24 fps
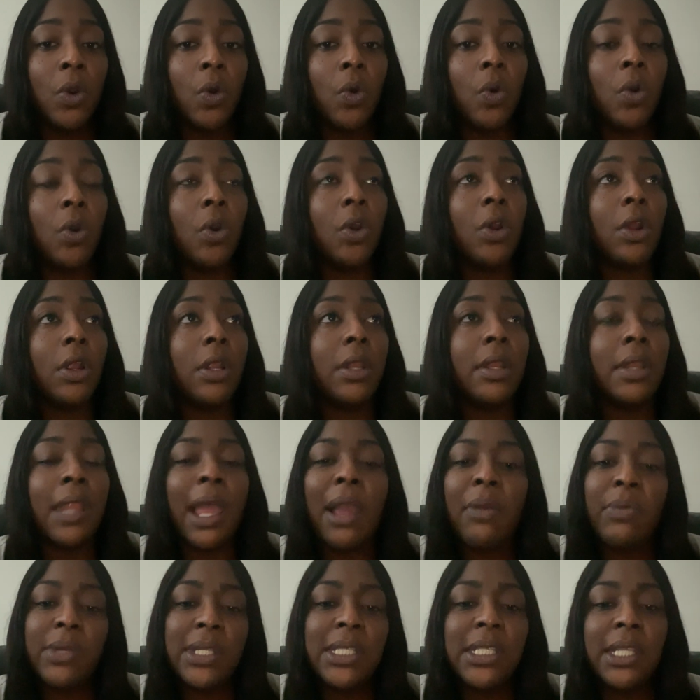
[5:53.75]
Or
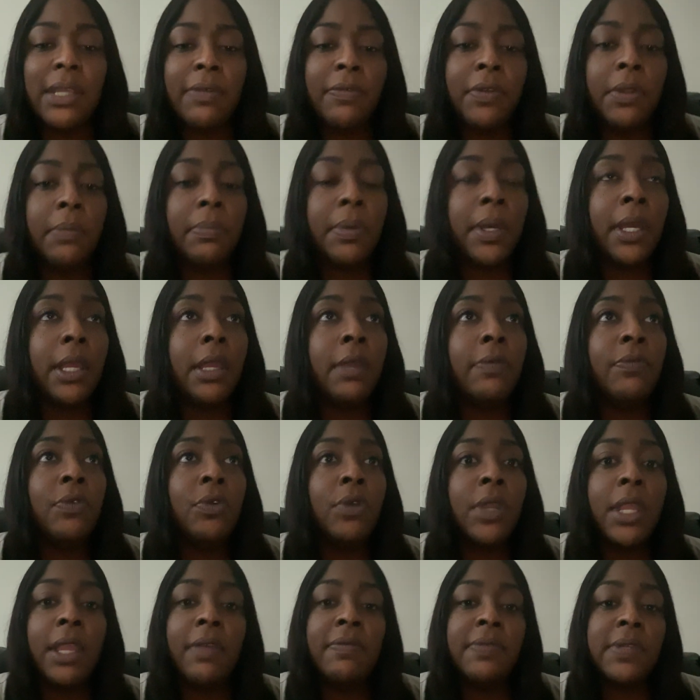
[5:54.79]
not receiving it, but if you
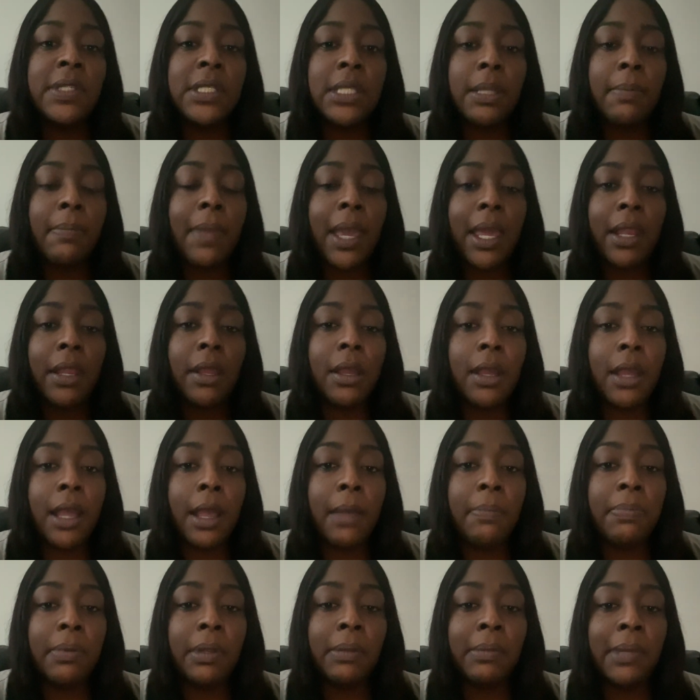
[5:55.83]
giving somebody a
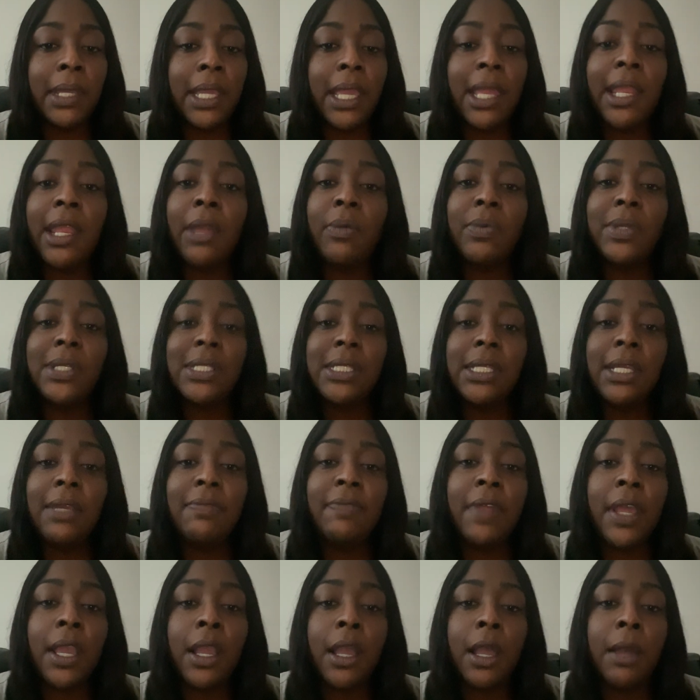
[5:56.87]
compliment and they receive
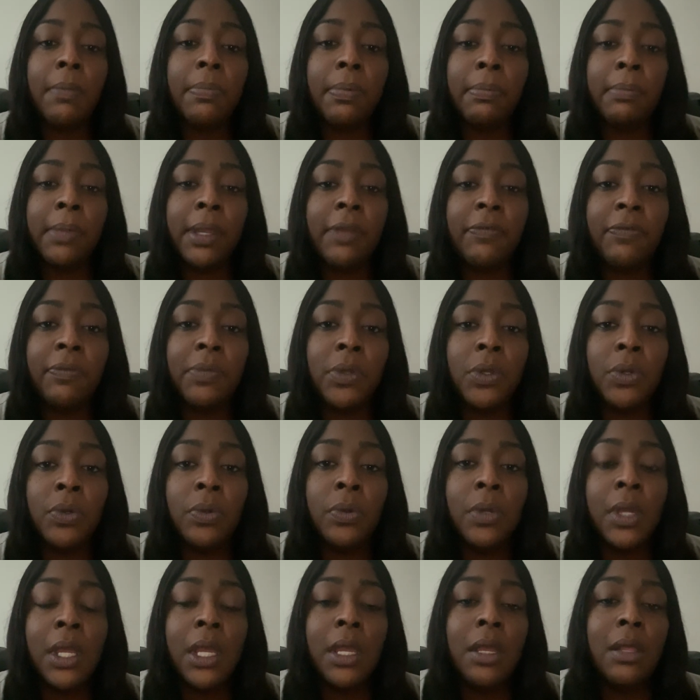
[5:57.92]
that compliment from you,
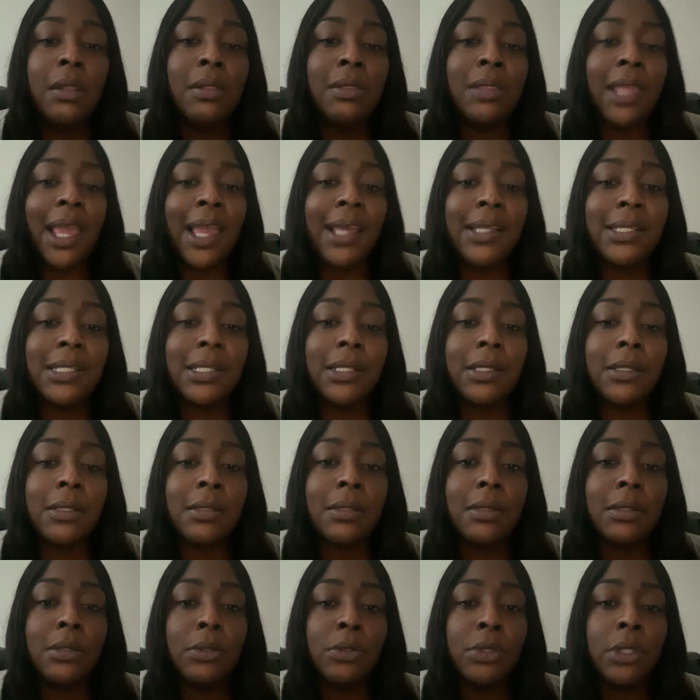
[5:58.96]
that's
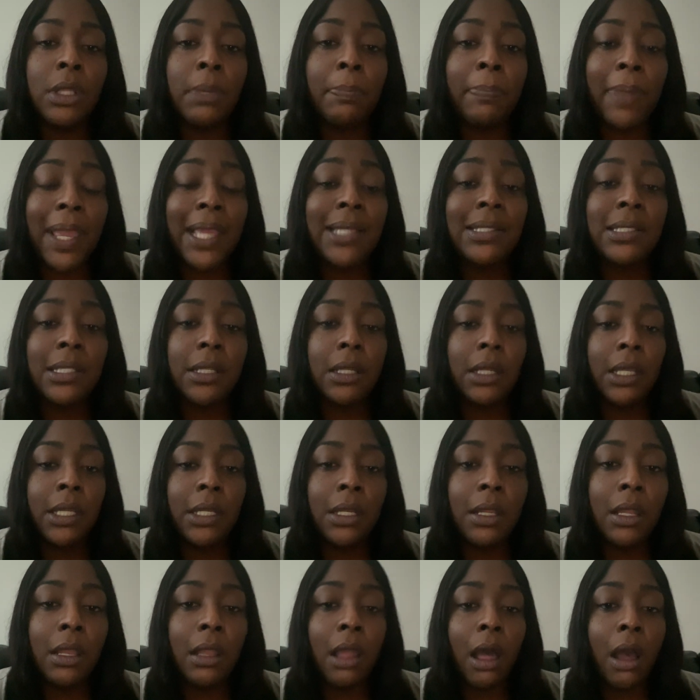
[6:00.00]
basically
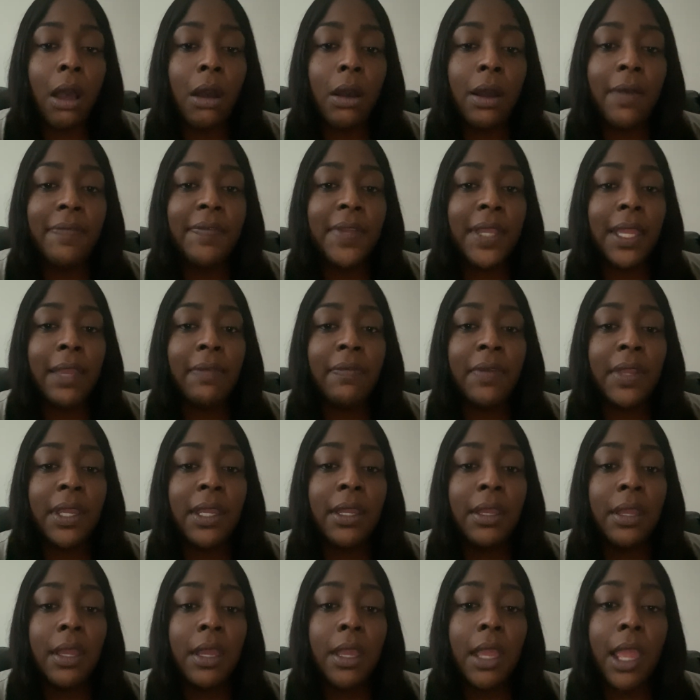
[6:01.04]
the law of
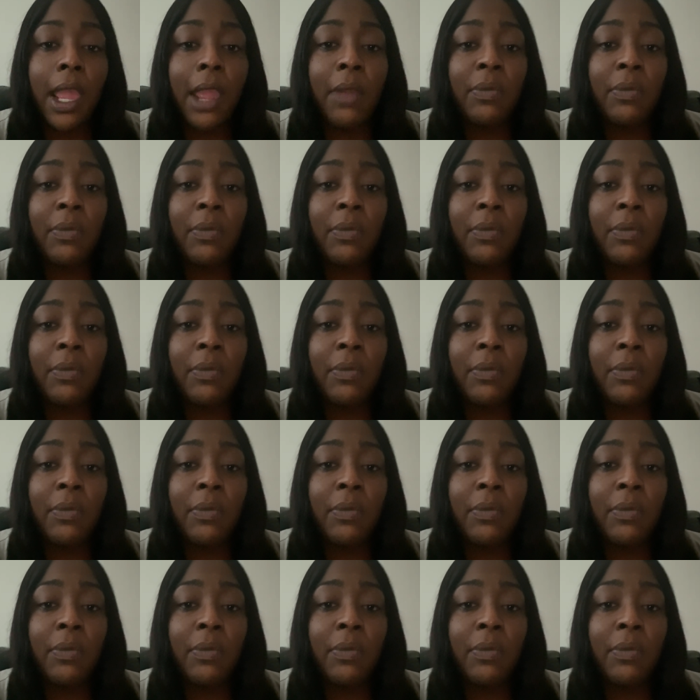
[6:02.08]
giving and